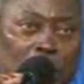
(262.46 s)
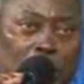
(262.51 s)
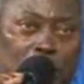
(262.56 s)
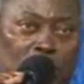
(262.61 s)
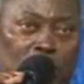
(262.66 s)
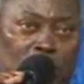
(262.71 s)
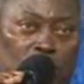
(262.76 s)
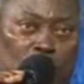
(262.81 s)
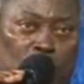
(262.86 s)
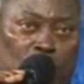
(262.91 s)

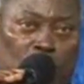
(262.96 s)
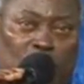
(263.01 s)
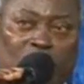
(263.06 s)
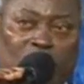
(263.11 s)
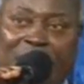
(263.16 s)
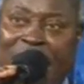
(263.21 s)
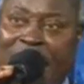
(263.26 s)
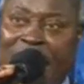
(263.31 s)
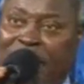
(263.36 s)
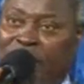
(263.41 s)
people
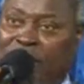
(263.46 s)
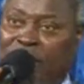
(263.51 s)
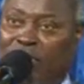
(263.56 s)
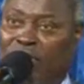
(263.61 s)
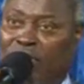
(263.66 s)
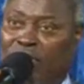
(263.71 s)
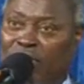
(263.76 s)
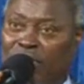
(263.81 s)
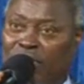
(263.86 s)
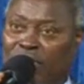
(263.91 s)

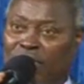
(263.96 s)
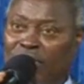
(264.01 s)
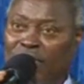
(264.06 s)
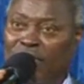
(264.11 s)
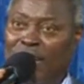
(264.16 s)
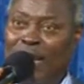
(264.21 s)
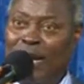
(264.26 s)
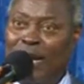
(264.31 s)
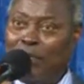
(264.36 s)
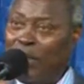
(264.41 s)
saved.
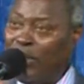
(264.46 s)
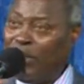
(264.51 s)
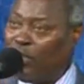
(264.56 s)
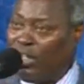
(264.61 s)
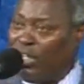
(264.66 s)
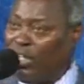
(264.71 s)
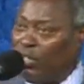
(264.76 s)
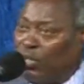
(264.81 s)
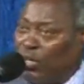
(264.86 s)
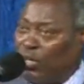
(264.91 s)

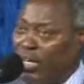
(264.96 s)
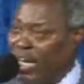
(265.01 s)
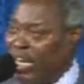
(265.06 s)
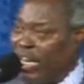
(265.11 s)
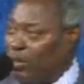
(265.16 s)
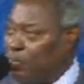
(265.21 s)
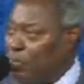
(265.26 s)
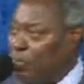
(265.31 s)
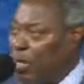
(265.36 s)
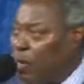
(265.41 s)
Preach it to
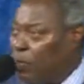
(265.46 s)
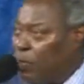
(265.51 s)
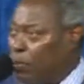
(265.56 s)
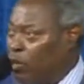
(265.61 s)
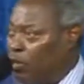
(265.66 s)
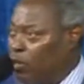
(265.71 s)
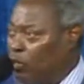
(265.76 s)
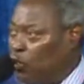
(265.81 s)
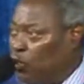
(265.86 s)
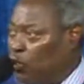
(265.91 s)
get
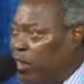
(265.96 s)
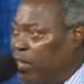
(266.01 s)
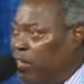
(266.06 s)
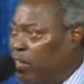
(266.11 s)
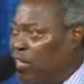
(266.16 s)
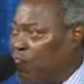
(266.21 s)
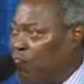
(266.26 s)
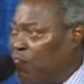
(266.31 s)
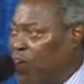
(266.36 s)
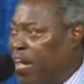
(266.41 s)
people
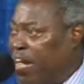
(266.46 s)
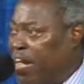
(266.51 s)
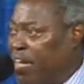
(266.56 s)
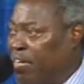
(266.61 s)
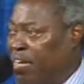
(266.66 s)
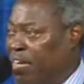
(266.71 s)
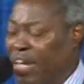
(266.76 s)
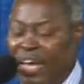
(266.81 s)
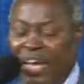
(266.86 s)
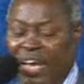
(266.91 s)

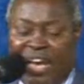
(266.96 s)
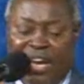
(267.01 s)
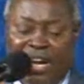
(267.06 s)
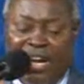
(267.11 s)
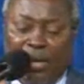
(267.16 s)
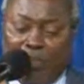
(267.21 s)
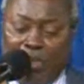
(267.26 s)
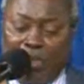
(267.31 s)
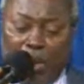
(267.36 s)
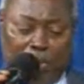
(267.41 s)
sanctified.
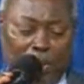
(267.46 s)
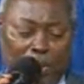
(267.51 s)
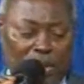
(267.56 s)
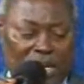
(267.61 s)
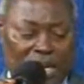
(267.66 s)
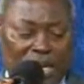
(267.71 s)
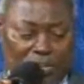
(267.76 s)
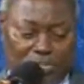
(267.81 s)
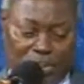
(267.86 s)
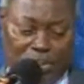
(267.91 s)

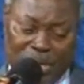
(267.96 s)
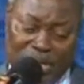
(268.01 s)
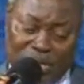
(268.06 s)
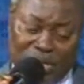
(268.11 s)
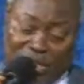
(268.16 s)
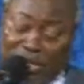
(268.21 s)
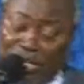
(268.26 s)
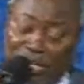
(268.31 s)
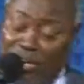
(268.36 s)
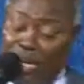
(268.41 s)
People that
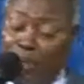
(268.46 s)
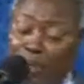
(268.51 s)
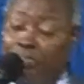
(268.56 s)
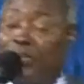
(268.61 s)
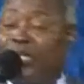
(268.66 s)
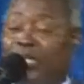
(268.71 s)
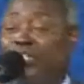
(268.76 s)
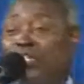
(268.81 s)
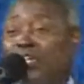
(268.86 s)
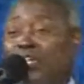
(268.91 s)
preach, they only
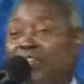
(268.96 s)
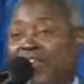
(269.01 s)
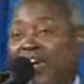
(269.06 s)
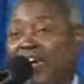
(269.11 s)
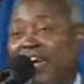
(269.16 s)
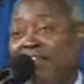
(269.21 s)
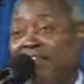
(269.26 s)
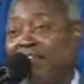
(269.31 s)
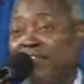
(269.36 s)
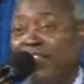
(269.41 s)
preach
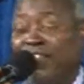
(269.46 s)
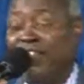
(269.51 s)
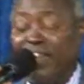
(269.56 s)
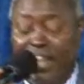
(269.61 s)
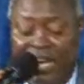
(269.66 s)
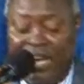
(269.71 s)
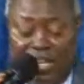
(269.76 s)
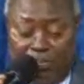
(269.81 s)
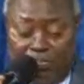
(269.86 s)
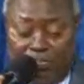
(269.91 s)
of
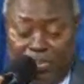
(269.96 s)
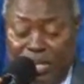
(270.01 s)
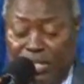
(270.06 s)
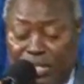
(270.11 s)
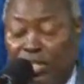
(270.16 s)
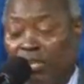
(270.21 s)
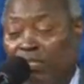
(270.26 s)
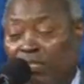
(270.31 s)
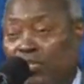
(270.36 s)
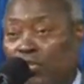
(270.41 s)
envy and they
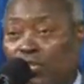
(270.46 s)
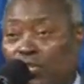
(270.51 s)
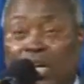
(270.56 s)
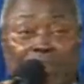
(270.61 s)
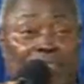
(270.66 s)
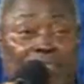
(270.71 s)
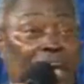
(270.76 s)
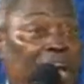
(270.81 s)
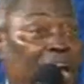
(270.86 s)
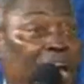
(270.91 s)
preach of
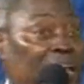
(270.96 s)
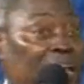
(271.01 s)
strife.